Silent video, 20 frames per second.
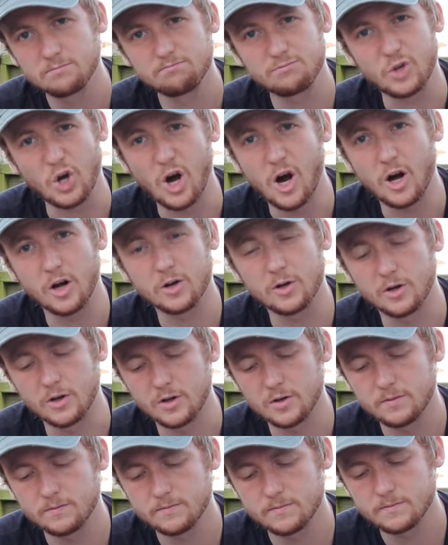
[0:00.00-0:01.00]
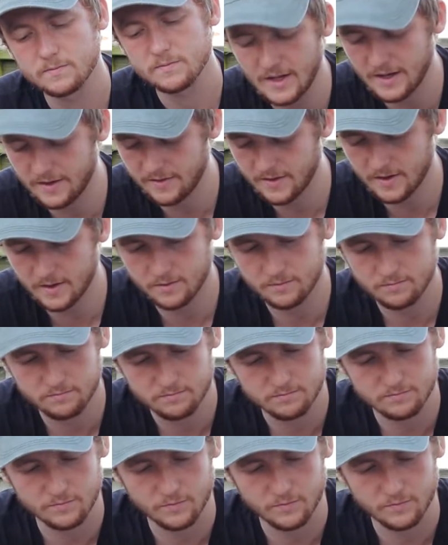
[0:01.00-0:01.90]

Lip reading: toggle and then